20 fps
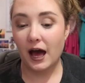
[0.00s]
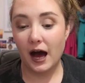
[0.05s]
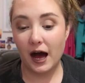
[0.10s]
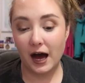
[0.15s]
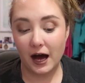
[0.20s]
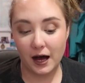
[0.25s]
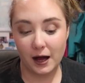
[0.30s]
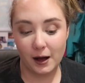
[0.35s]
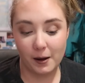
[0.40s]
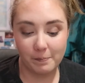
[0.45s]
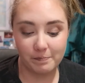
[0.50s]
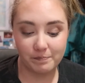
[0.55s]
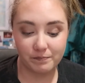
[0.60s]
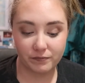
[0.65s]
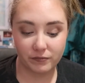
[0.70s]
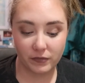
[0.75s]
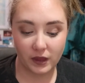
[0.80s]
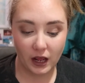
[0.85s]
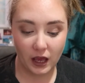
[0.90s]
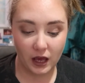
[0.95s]
Um,
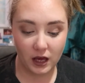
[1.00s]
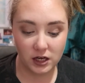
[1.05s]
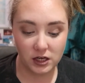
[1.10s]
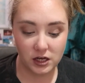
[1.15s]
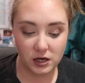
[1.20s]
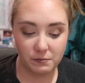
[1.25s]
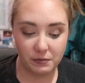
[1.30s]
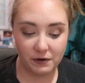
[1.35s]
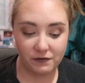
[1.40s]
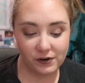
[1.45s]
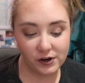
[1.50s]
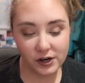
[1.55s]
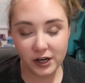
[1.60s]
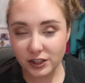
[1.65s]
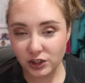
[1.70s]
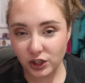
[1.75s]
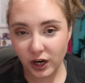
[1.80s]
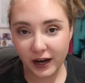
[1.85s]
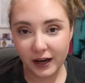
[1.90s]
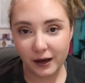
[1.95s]
I figured
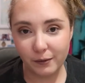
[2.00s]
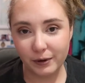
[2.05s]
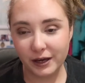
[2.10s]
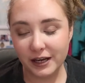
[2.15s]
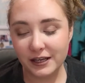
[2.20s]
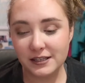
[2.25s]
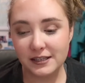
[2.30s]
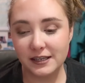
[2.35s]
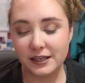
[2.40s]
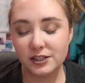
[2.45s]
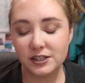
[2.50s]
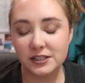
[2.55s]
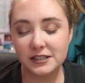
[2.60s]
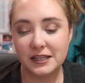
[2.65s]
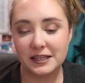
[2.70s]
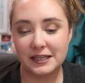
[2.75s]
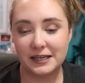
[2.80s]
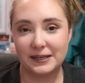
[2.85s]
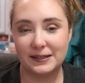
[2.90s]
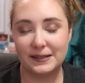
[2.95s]
I'd try it because here's
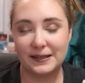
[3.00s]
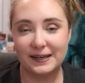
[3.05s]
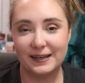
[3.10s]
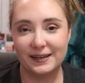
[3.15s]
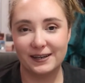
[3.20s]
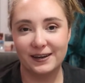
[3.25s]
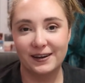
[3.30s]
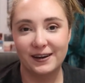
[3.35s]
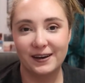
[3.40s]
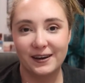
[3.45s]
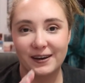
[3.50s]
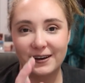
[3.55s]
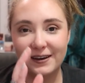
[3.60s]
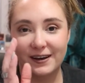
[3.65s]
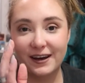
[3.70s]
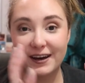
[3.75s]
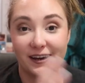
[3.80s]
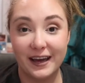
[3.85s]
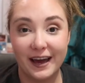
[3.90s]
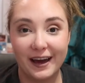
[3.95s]
the thing, like,
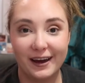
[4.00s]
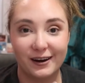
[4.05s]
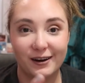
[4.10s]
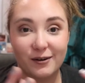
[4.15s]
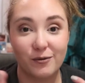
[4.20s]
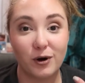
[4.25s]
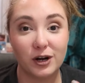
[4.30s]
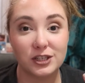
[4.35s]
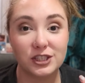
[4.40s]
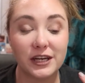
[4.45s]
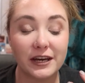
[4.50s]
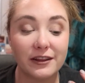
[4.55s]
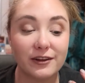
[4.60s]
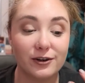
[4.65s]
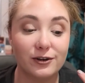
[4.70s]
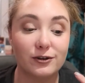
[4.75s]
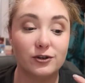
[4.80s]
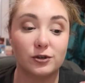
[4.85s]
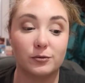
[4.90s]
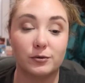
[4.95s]
again, watching
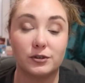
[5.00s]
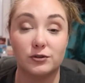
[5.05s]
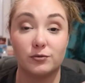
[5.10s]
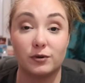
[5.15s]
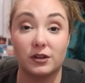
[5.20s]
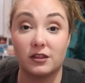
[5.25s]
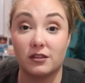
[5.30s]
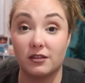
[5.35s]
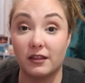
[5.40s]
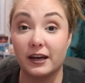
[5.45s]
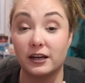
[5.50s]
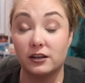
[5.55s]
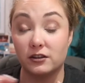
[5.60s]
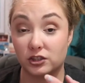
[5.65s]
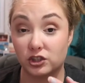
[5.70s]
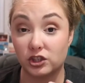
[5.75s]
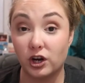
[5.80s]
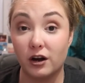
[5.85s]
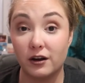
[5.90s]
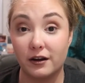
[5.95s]
other YouTubers with like
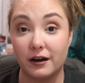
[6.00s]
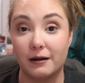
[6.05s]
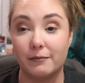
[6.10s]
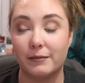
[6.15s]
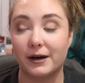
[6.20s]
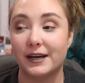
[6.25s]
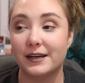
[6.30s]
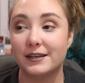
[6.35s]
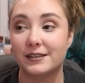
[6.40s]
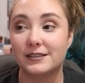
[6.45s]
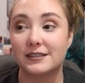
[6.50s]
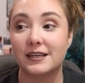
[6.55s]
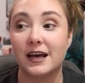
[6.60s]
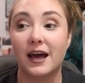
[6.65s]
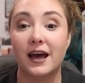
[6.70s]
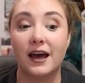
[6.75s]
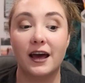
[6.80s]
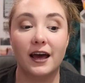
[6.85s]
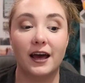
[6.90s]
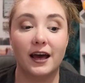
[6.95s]
the shotgun mics,
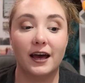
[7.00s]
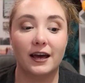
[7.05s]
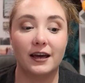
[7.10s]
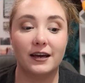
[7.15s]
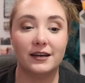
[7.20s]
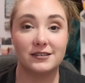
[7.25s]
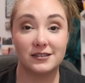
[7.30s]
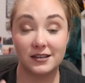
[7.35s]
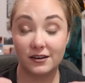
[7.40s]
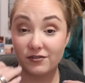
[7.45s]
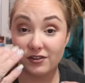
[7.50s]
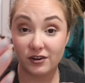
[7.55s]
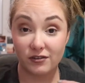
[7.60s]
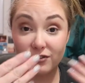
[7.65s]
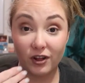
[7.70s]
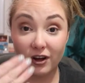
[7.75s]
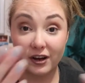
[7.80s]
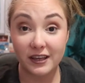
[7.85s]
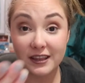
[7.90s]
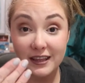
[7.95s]
is if they're
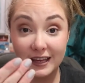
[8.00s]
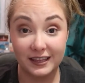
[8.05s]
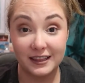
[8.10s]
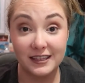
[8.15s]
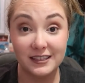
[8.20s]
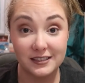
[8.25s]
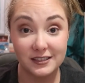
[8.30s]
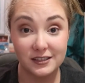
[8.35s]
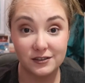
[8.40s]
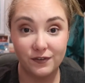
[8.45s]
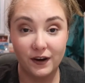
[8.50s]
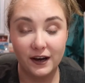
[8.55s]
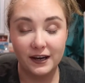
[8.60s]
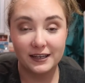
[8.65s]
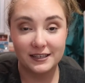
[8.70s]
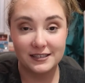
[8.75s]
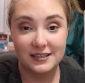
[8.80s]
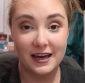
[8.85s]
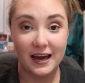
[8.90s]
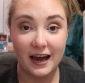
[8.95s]
vlogging like this, it's fine
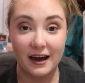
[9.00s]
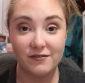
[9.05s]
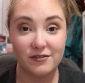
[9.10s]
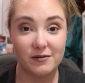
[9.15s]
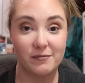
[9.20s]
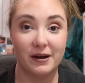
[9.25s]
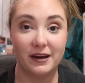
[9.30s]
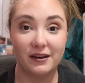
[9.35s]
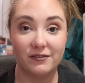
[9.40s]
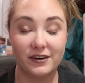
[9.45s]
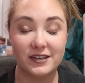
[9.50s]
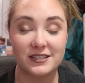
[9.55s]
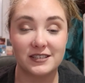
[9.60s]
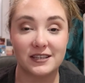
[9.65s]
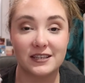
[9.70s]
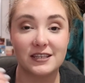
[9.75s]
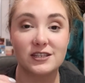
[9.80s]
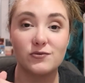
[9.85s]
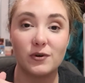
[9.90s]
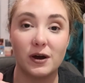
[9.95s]
because they have the mic
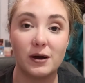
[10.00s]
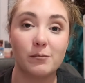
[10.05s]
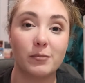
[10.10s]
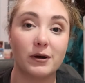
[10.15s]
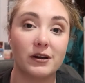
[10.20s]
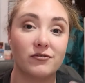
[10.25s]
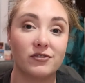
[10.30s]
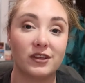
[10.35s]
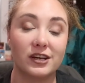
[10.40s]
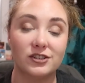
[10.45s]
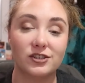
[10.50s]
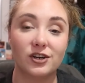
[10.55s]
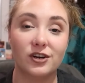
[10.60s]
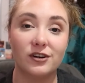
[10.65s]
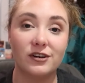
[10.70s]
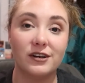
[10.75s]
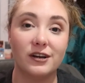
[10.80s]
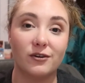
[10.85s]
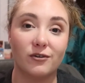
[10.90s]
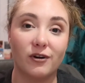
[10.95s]
facing this way, but if they
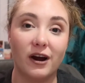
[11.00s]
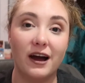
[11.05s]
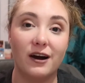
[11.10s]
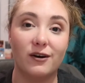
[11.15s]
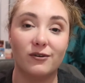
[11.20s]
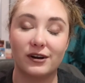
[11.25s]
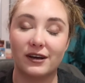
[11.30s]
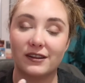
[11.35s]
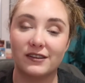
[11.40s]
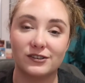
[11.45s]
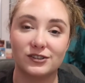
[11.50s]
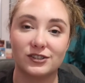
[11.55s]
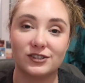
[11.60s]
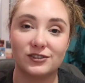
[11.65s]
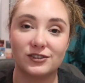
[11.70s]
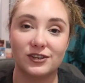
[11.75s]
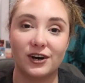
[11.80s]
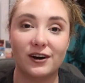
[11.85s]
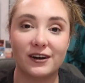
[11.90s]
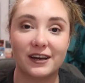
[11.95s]
turn it around and they're
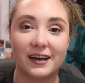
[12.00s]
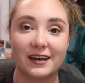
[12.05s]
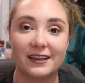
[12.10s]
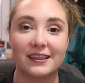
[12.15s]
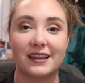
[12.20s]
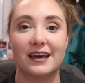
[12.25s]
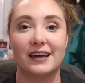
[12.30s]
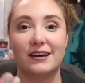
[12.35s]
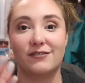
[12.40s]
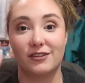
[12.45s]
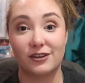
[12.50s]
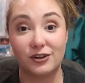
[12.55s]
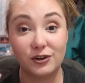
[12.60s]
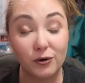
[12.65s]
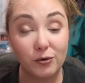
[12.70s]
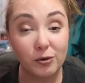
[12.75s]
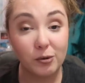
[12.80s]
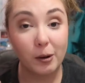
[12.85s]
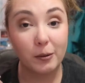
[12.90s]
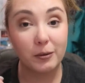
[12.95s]
still talking, but if they
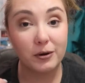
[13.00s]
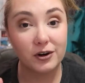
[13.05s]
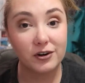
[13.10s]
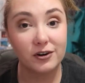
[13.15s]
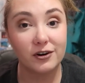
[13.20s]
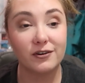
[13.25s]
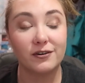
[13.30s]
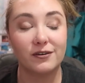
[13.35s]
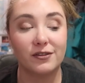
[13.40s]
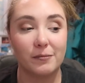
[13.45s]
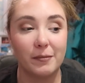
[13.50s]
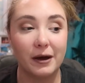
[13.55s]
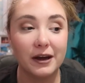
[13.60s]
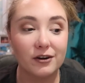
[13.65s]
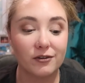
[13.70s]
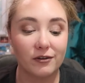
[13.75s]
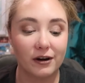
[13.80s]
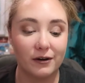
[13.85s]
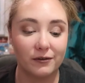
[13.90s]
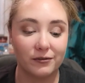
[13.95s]
don't remember to turn the
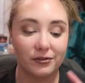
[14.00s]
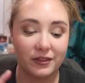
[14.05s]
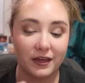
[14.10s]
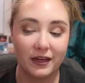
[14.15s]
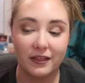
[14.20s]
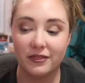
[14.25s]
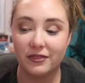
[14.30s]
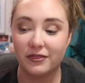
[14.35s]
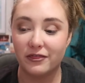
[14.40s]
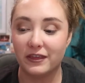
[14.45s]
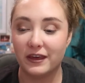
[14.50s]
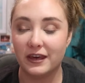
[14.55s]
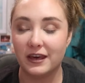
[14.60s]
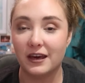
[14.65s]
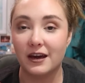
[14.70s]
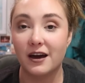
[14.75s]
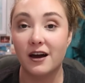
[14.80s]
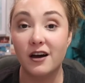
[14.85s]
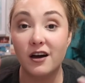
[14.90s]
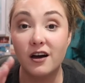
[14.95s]
mic around, then
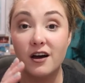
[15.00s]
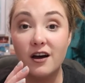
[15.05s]
the